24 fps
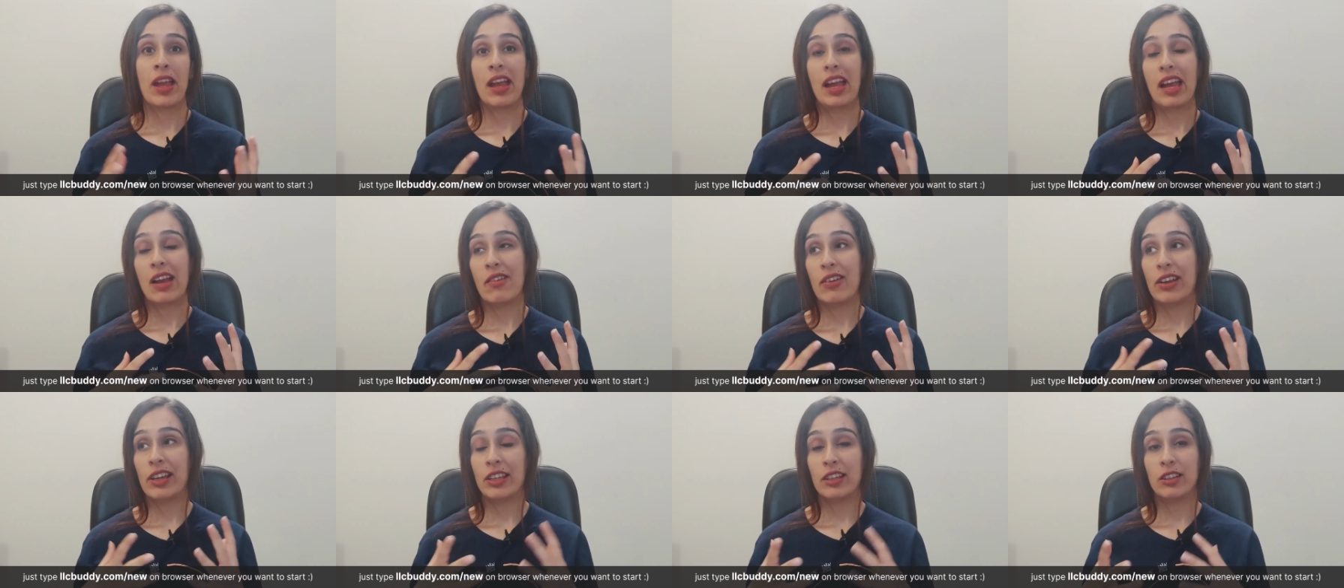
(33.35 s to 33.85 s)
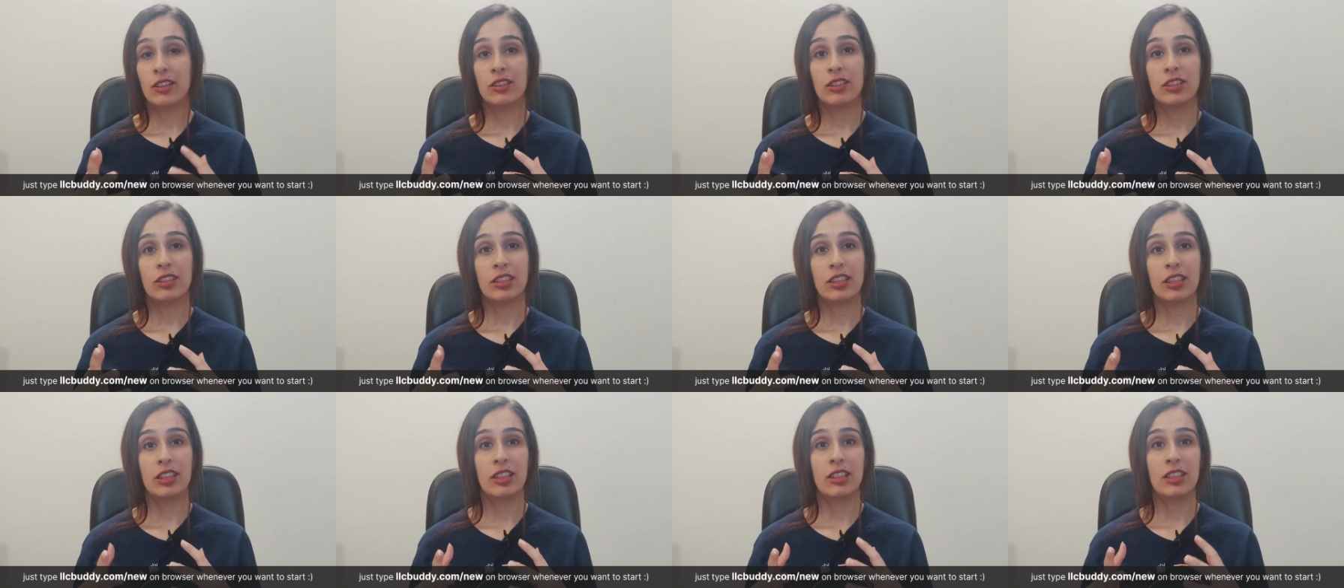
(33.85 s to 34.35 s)
Having an
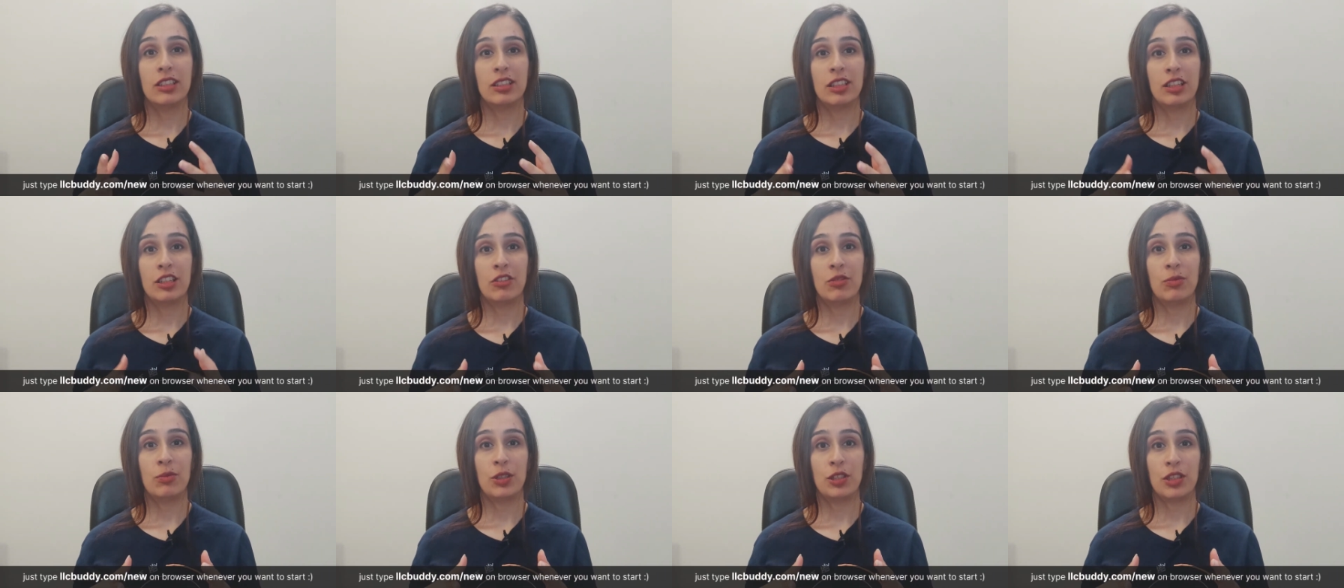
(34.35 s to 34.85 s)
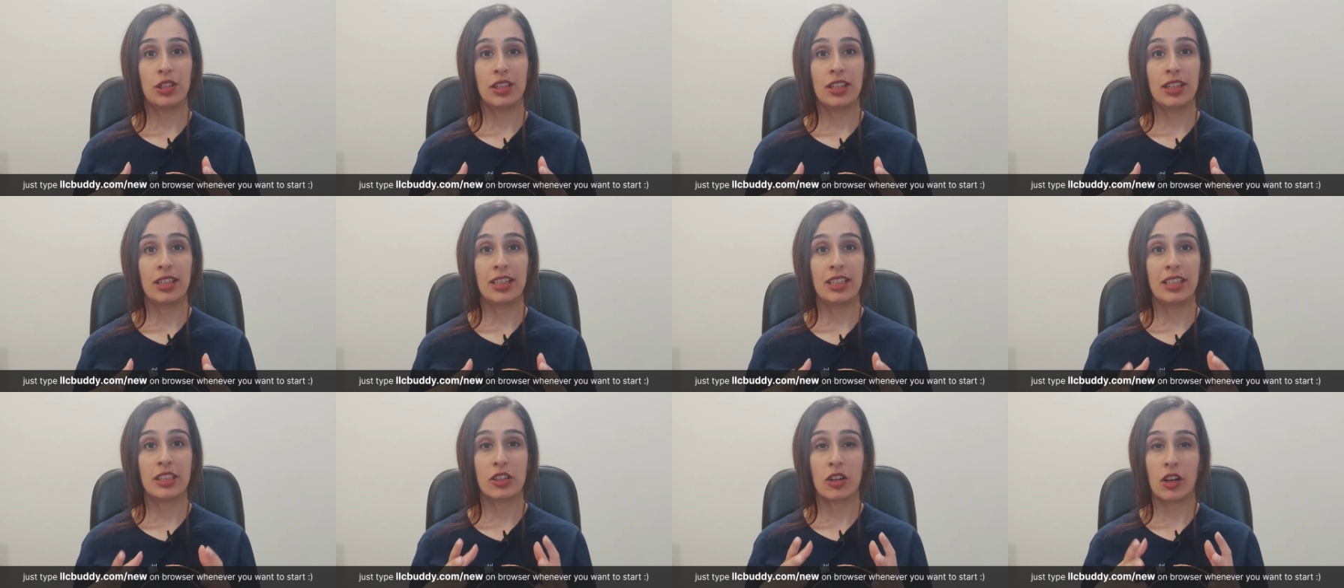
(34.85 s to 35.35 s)
LLC in the state of Michigan
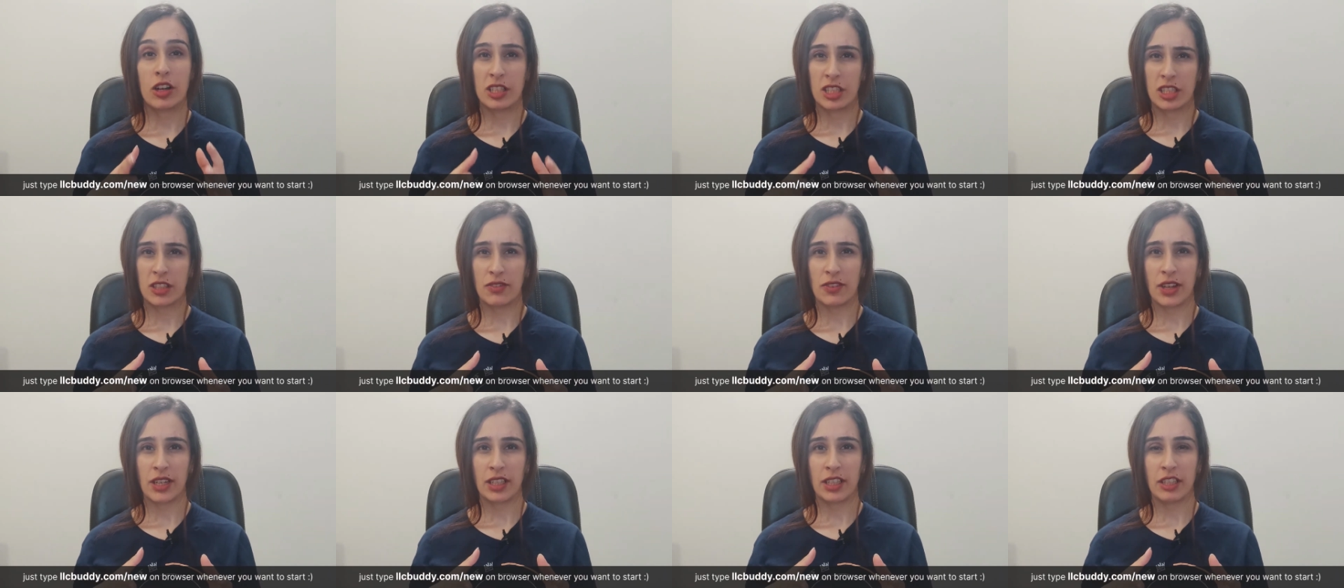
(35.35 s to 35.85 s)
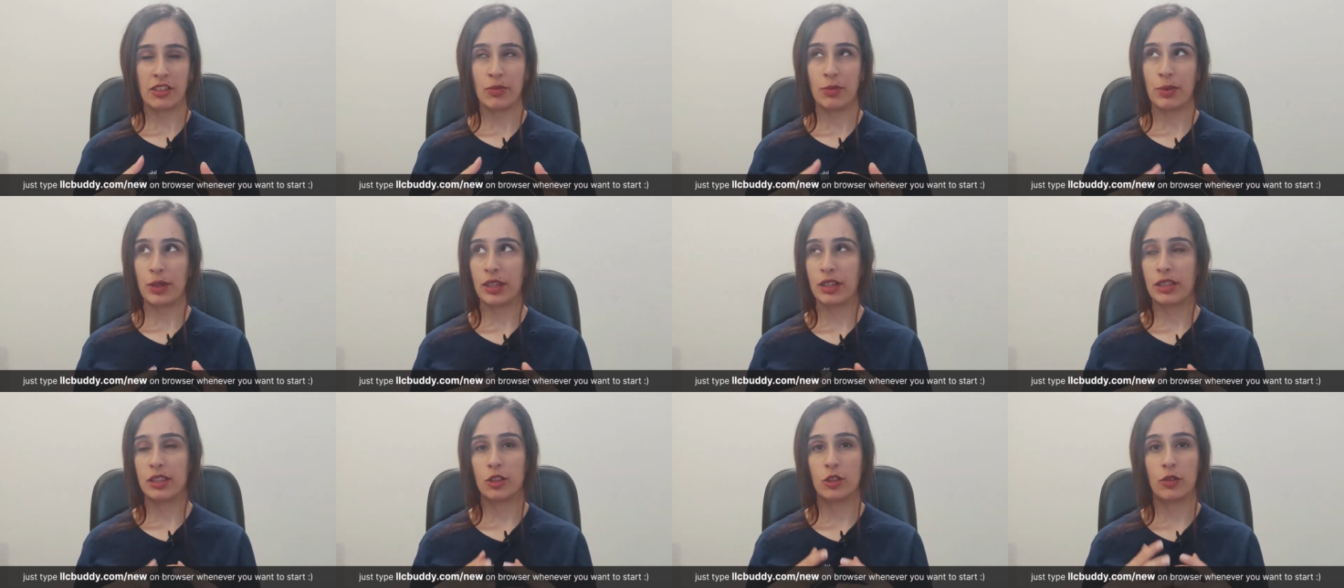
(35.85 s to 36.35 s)
is cost-effective
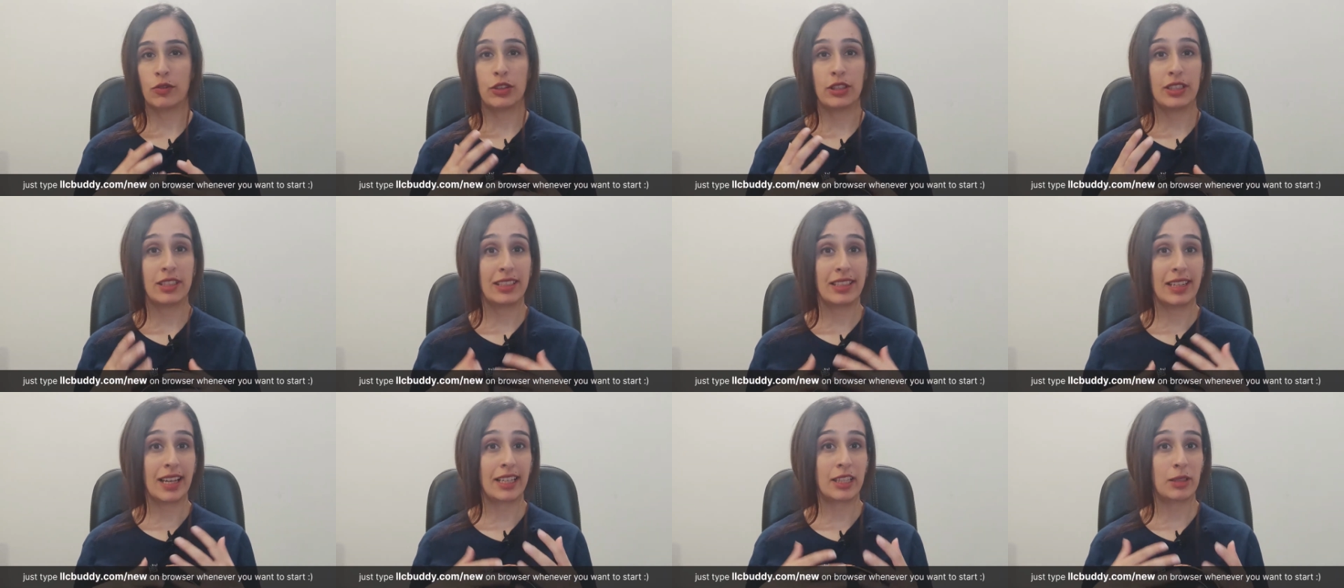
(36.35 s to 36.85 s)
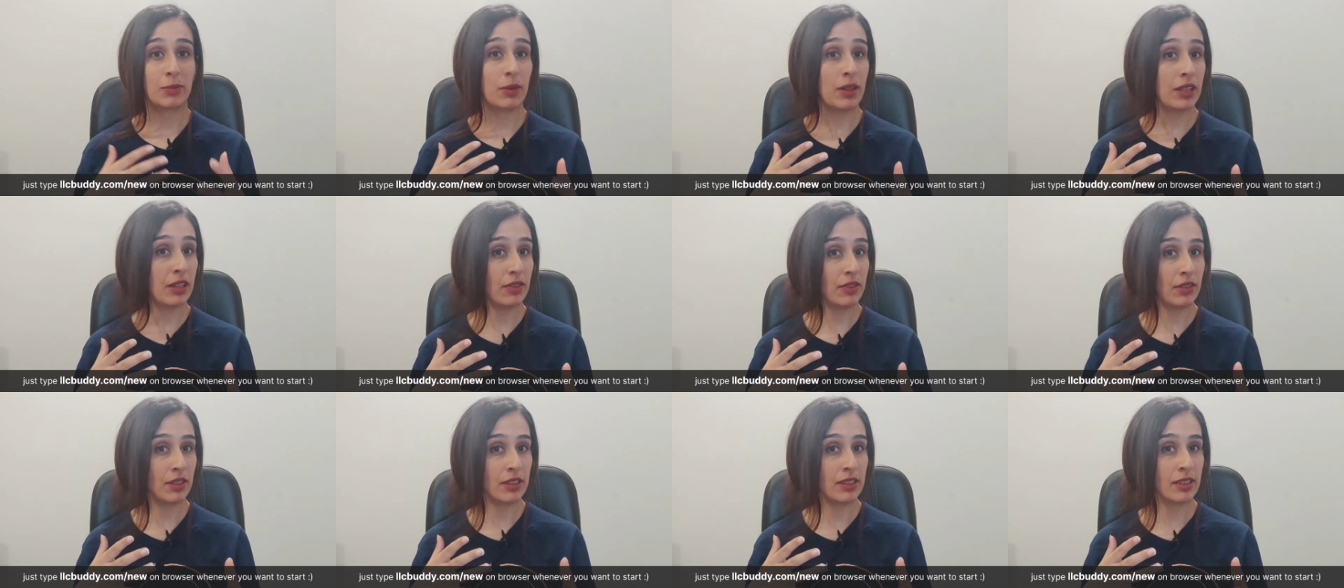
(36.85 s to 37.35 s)
because of its tax
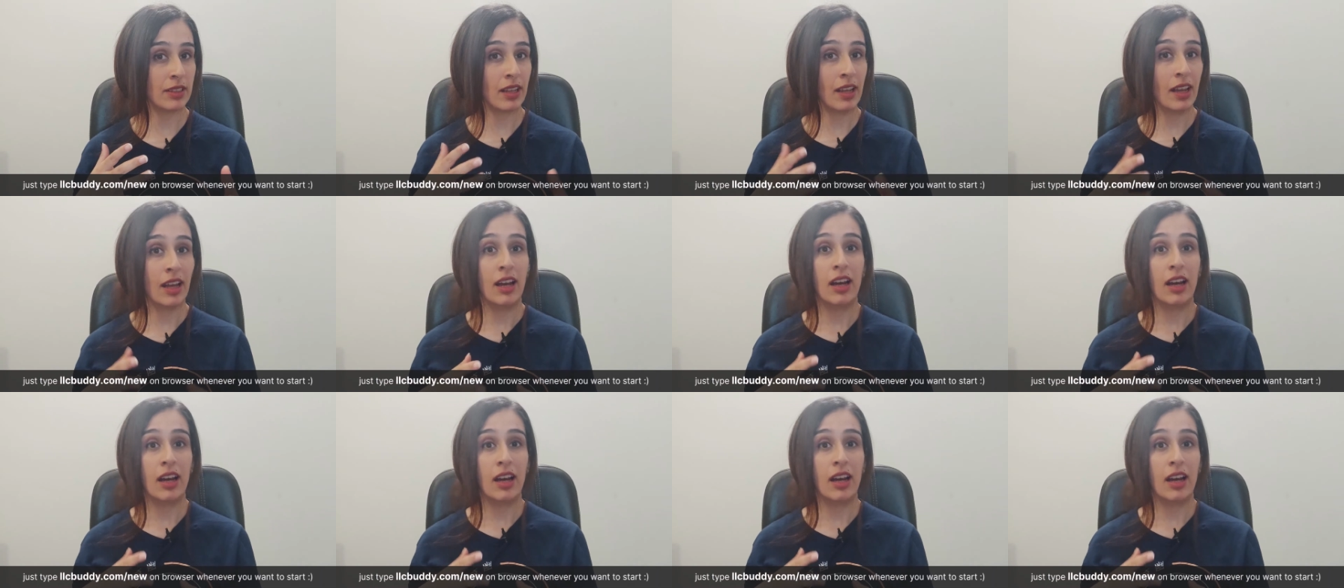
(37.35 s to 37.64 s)
benefits.